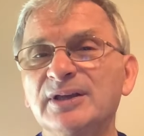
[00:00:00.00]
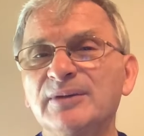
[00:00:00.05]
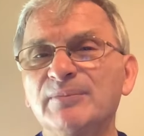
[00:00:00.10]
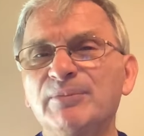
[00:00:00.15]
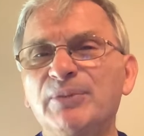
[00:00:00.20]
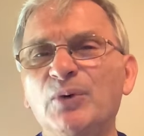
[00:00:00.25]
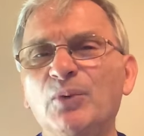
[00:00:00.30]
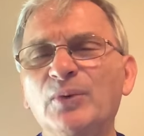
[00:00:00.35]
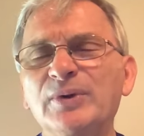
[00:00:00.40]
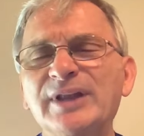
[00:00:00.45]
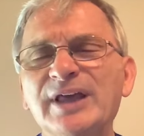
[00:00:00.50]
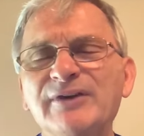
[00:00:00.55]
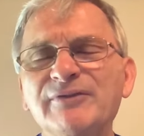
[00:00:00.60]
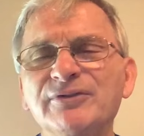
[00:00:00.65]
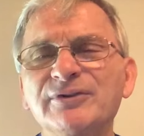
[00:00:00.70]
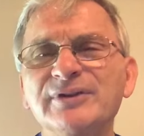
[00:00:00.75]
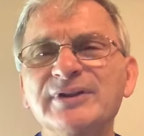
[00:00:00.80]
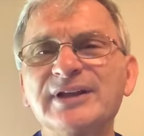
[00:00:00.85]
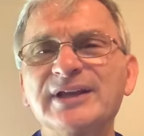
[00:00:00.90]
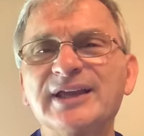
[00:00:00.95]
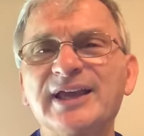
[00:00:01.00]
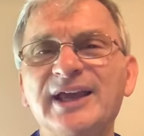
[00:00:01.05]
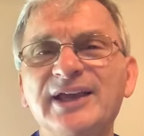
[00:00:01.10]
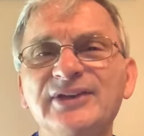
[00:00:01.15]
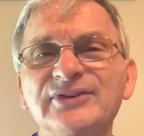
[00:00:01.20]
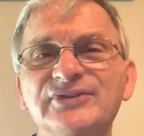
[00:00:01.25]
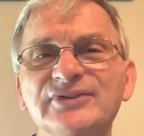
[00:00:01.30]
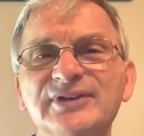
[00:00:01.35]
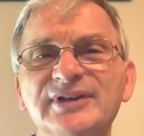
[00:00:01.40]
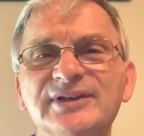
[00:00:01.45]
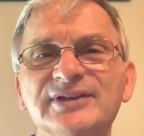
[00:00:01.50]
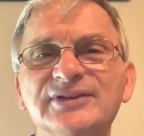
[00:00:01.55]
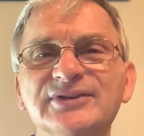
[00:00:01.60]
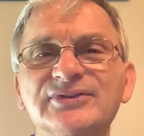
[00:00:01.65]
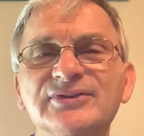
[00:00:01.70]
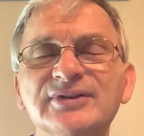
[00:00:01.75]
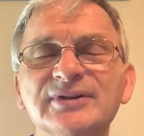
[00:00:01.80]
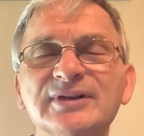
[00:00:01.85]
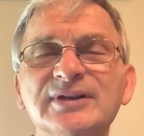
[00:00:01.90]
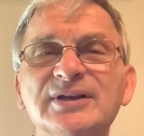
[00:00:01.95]
But whatever the case
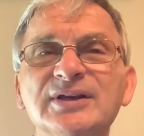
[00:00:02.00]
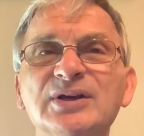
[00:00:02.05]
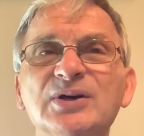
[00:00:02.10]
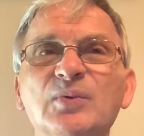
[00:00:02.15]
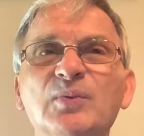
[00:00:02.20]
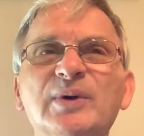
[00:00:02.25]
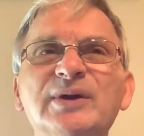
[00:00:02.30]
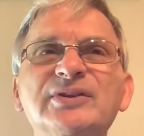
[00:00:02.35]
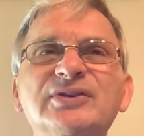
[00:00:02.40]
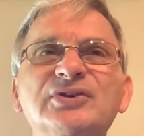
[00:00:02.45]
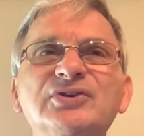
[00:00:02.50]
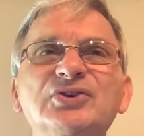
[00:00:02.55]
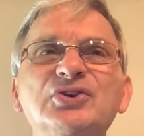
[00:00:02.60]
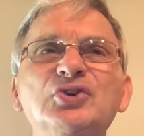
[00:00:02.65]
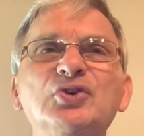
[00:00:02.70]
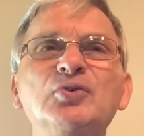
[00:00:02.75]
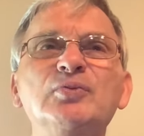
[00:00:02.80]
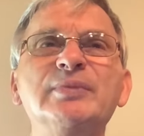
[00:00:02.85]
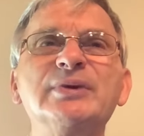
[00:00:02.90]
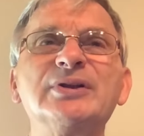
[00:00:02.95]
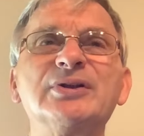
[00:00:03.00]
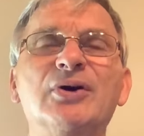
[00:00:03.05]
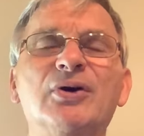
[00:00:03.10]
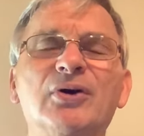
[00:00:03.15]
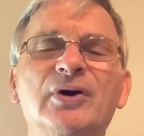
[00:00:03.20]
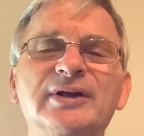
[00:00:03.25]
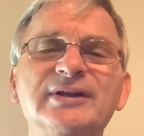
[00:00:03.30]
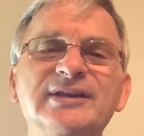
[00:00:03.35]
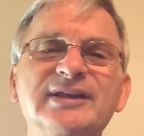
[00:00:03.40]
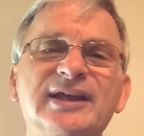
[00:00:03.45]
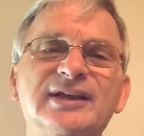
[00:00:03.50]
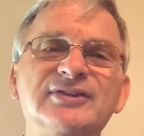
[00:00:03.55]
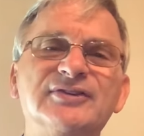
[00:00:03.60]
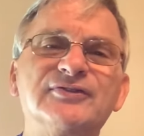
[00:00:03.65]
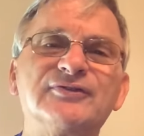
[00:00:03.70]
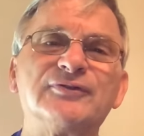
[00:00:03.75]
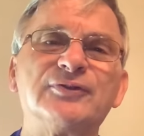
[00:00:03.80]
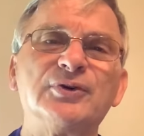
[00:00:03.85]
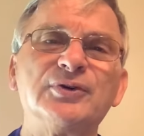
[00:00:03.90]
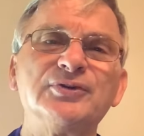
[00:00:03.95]
is, when the human heart gets
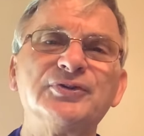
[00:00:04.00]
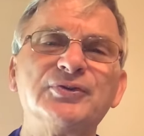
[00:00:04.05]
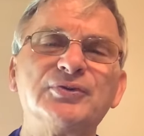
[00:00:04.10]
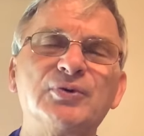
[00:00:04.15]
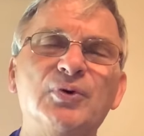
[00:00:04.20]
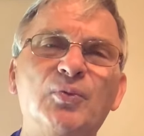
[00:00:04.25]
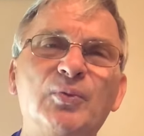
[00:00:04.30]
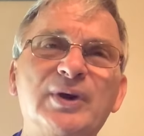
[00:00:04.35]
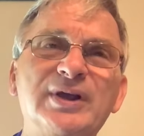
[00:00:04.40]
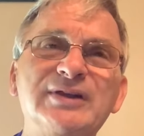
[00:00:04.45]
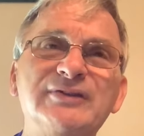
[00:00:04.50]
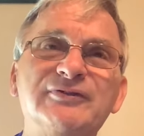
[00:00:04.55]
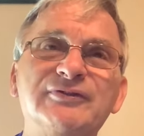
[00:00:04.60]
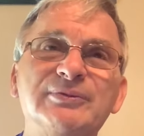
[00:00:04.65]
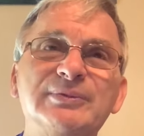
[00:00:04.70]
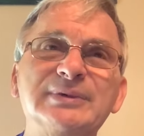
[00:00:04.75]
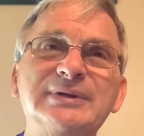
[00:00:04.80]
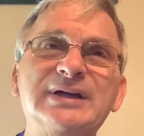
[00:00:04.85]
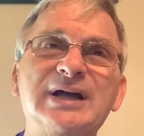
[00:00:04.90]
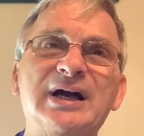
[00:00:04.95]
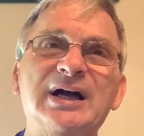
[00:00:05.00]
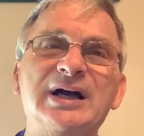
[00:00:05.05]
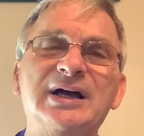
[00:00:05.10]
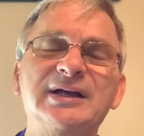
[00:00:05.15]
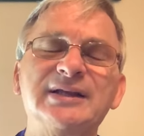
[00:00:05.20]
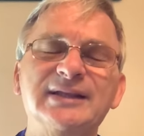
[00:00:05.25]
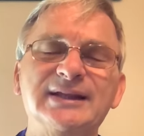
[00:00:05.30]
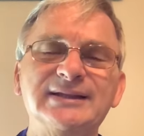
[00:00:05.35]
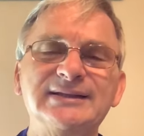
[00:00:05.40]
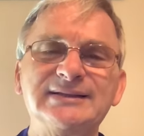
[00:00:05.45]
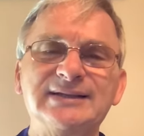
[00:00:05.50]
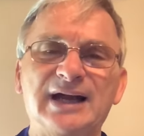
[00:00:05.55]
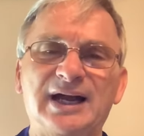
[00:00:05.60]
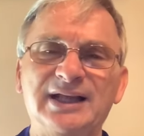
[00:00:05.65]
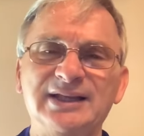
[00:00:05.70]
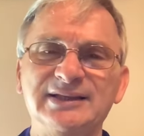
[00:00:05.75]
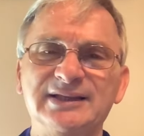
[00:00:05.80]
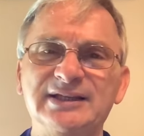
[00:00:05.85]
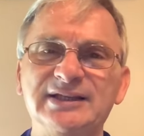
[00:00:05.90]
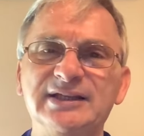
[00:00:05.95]
further away from God and
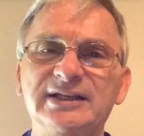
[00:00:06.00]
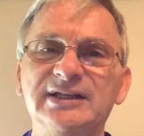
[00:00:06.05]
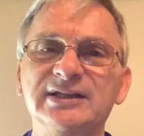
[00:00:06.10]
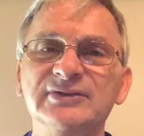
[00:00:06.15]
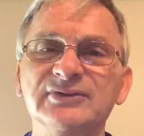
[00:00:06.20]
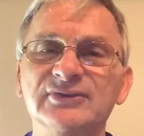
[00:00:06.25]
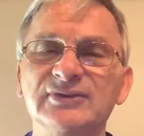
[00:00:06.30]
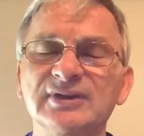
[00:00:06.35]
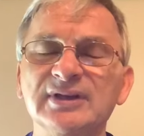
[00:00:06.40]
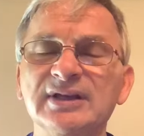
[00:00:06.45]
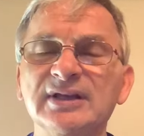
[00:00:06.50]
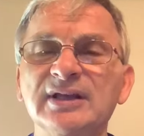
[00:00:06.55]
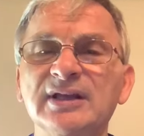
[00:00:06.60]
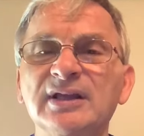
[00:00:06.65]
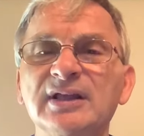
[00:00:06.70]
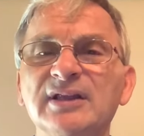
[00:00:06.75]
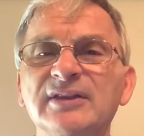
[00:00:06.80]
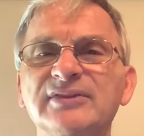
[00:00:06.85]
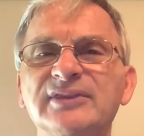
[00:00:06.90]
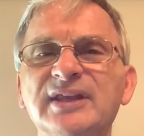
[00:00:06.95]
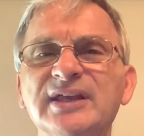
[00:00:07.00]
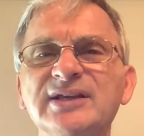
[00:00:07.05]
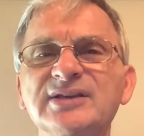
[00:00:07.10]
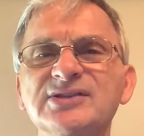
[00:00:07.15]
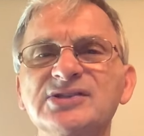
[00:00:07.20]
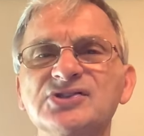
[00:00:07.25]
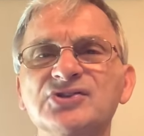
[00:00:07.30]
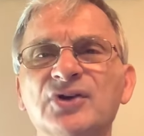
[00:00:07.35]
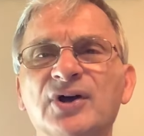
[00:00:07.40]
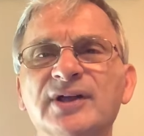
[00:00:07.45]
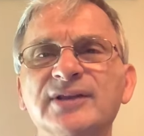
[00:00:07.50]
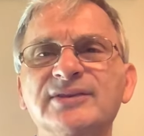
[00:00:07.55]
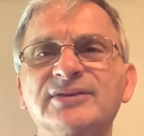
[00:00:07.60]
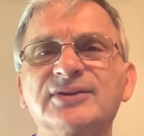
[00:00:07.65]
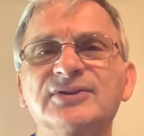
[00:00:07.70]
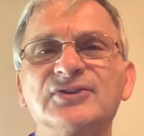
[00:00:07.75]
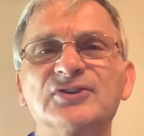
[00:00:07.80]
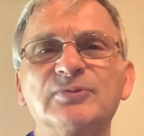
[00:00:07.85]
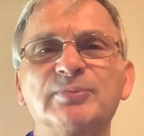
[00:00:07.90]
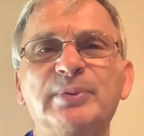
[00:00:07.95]
godliness, things start
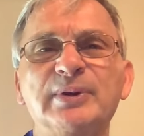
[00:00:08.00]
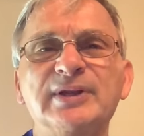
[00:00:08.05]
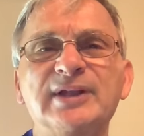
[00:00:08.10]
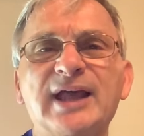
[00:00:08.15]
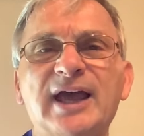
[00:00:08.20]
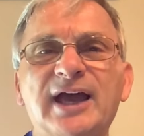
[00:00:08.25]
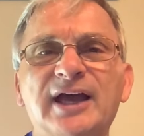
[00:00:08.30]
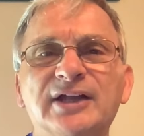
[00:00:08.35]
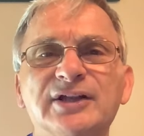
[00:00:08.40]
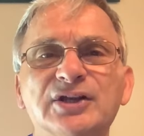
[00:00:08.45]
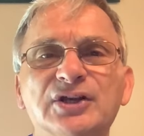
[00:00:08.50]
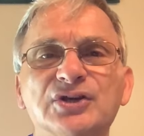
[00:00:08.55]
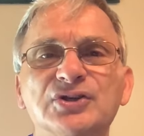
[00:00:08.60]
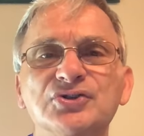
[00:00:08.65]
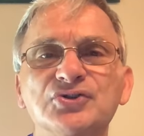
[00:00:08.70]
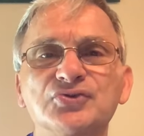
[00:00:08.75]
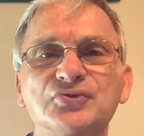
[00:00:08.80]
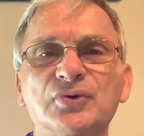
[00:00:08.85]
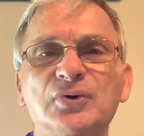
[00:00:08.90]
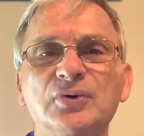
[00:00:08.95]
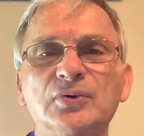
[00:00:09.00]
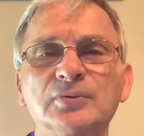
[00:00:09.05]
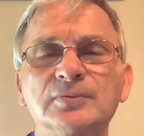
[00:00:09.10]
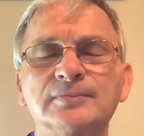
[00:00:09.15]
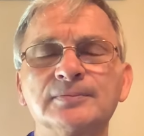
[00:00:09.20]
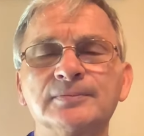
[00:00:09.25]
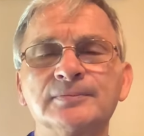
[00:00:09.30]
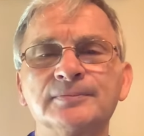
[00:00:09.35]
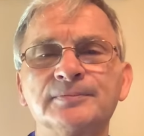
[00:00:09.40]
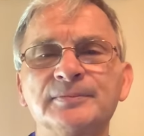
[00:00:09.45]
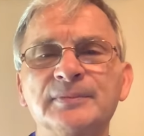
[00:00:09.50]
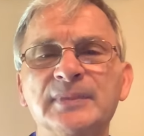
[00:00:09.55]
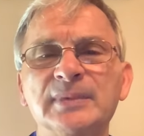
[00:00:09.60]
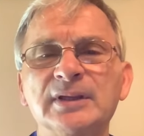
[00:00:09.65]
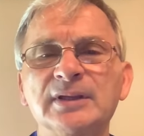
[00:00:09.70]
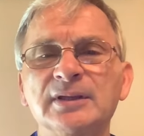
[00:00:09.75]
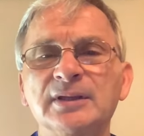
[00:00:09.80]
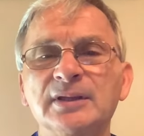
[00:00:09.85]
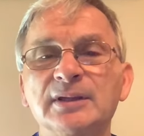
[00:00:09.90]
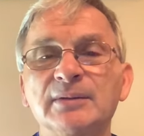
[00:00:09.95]
to spin out of control.
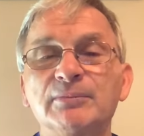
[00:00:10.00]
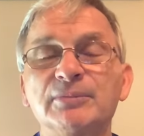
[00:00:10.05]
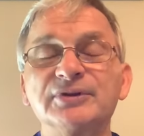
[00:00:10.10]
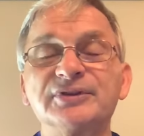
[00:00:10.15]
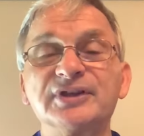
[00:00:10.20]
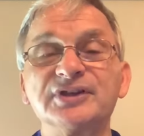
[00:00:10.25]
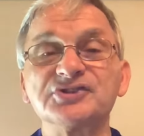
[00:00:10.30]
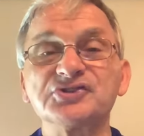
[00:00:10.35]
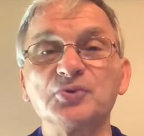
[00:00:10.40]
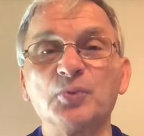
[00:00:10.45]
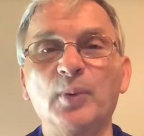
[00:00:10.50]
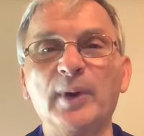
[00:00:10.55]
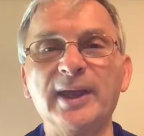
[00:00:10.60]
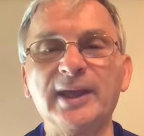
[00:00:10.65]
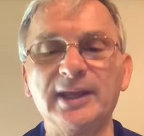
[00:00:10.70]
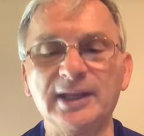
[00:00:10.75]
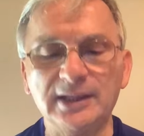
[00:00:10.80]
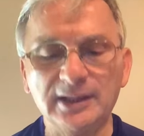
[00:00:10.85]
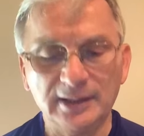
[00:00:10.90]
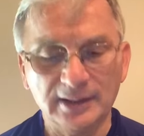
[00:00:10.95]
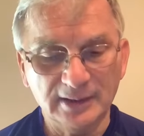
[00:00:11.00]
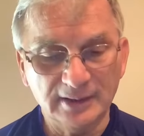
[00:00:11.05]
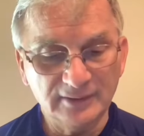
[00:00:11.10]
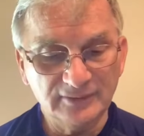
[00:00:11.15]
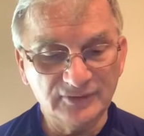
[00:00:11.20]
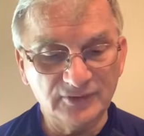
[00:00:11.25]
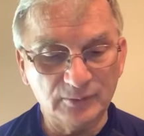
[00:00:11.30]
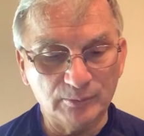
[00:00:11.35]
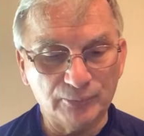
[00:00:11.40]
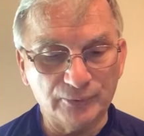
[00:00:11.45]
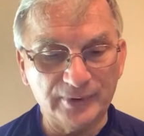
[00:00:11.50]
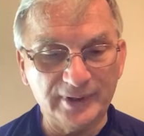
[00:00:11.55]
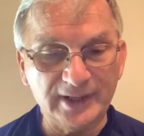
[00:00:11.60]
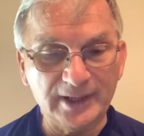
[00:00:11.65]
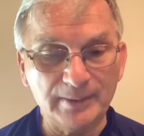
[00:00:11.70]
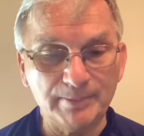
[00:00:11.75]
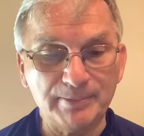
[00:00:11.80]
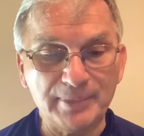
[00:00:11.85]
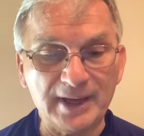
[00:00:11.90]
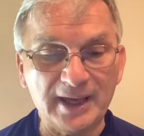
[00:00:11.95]
But there's a way to bring
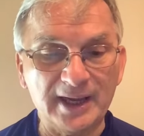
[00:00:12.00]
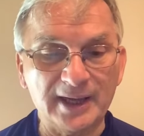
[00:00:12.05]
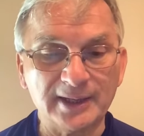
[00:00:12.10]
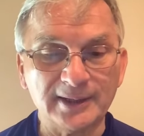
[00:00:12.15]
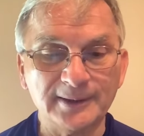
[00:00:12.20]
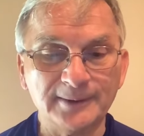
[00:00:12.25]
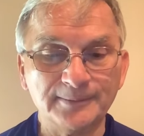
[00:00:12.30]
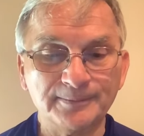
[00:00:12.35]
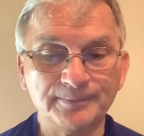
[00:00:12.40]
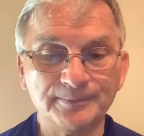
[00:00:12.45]
it back.